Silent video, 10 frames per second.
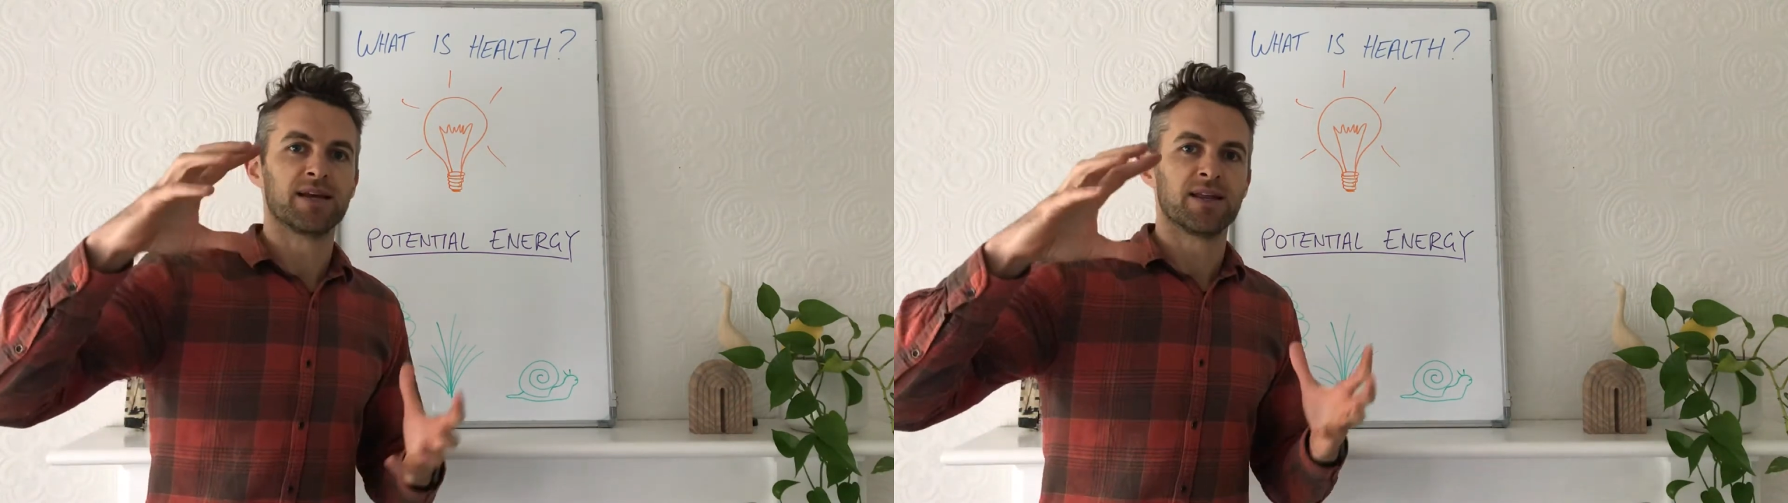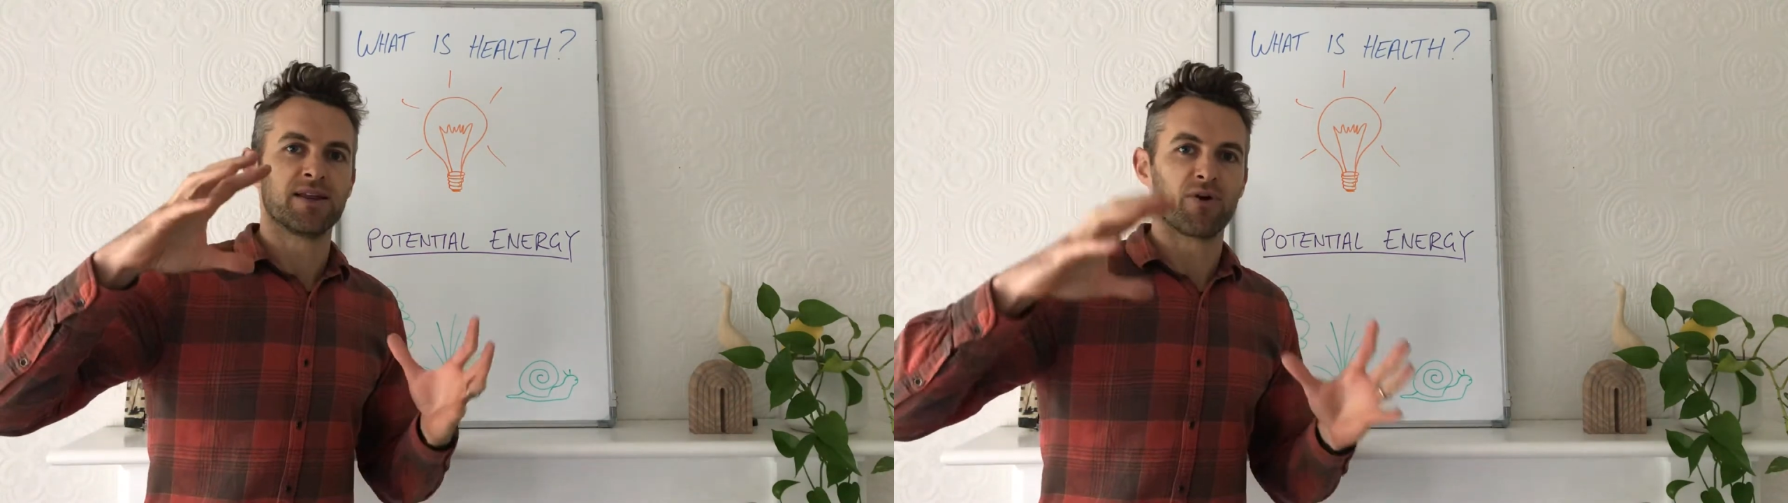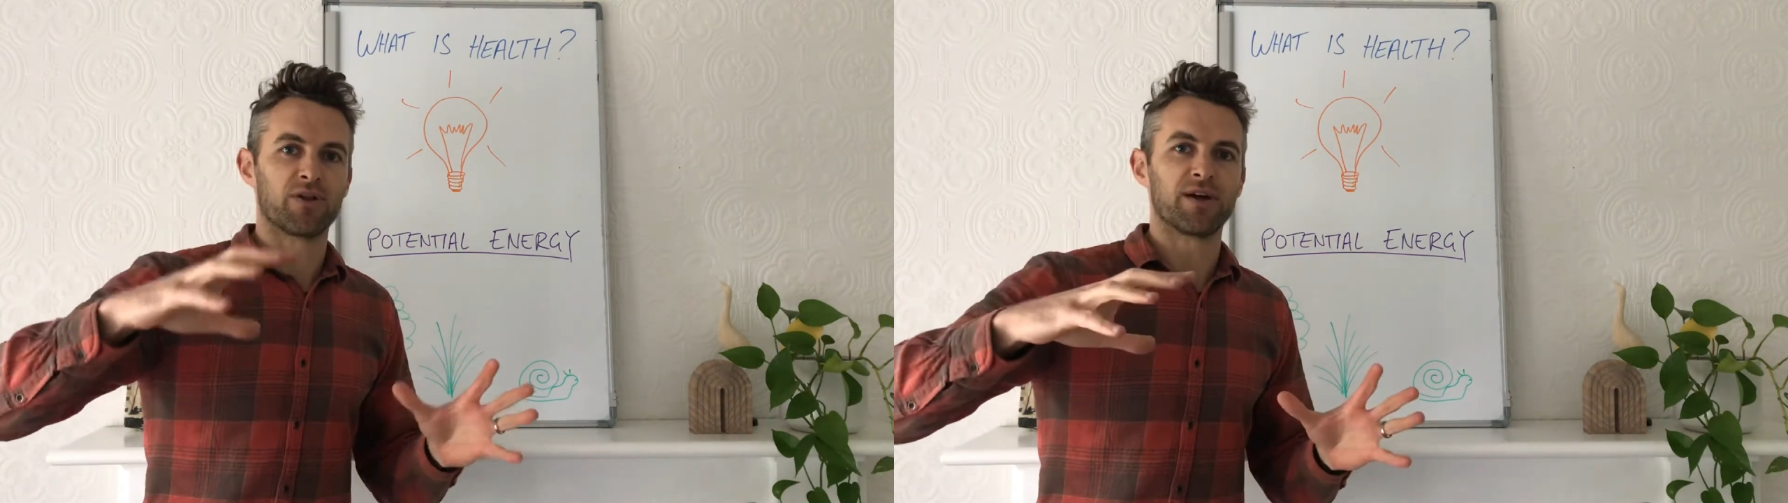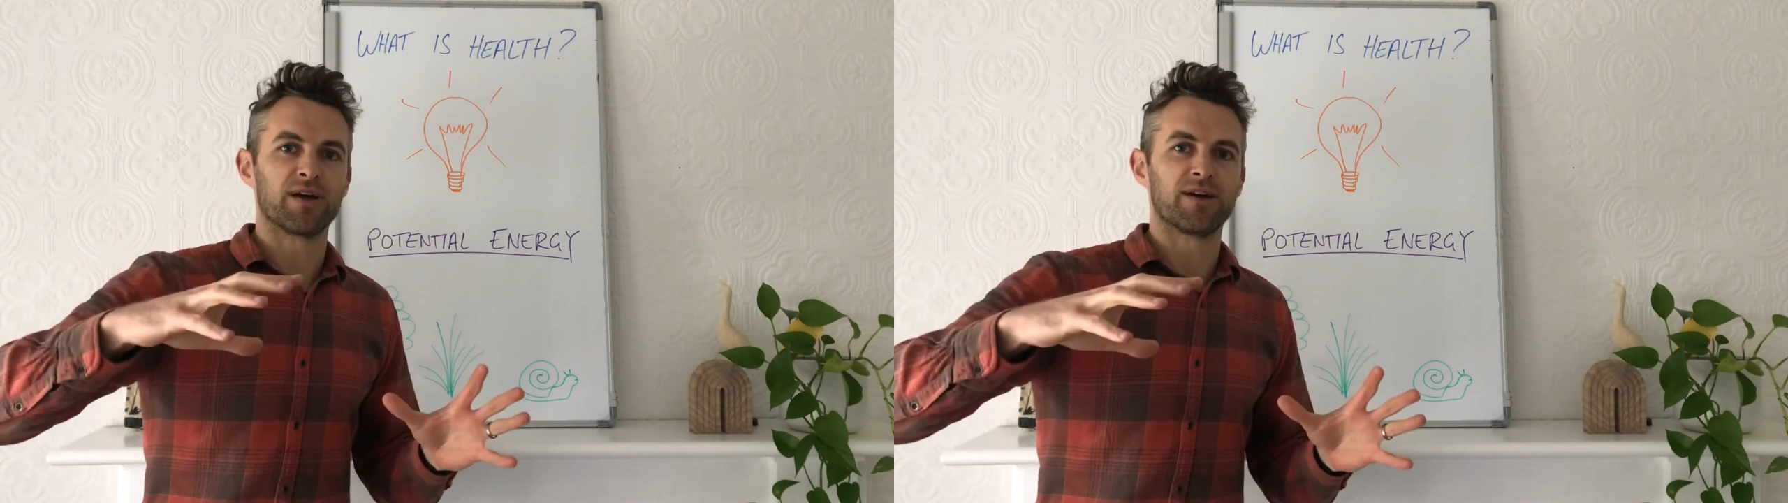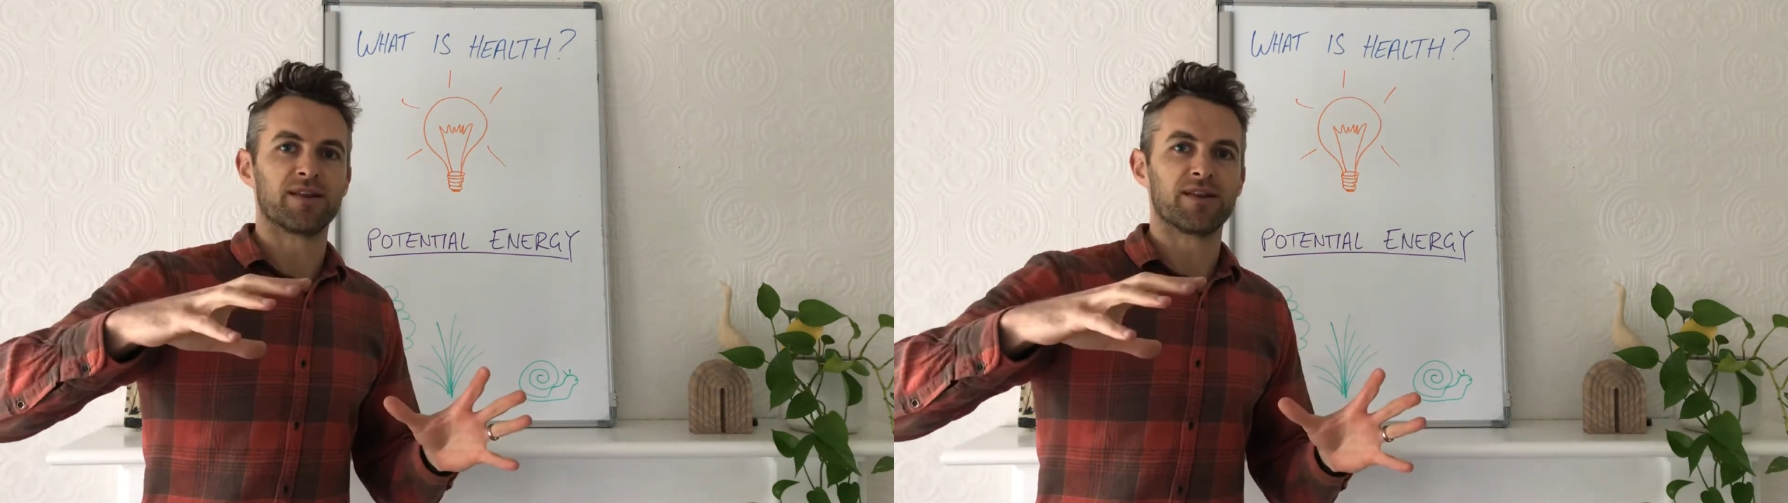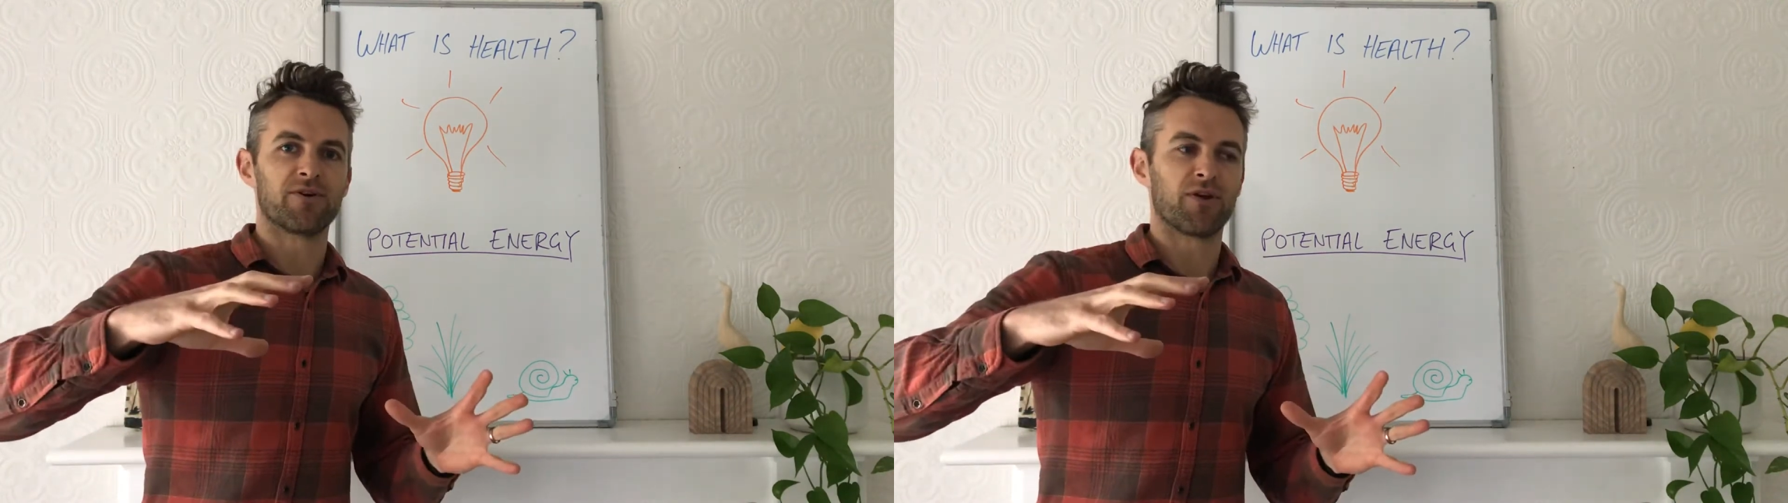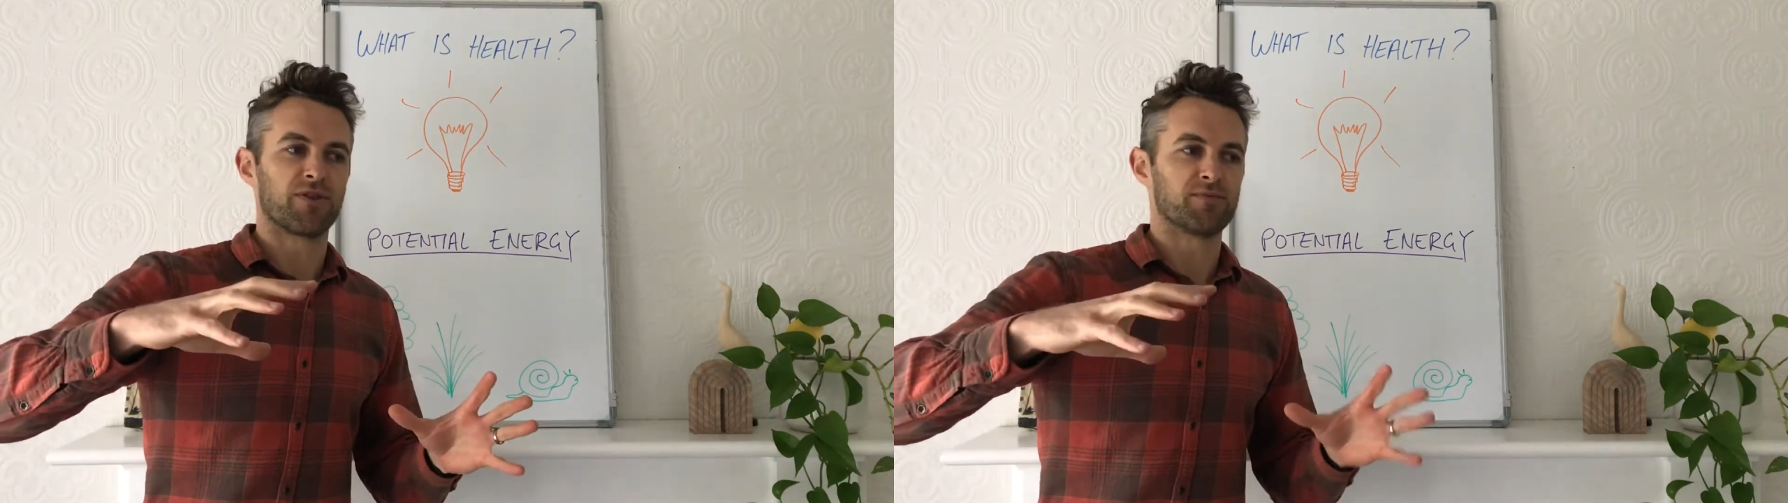they're on the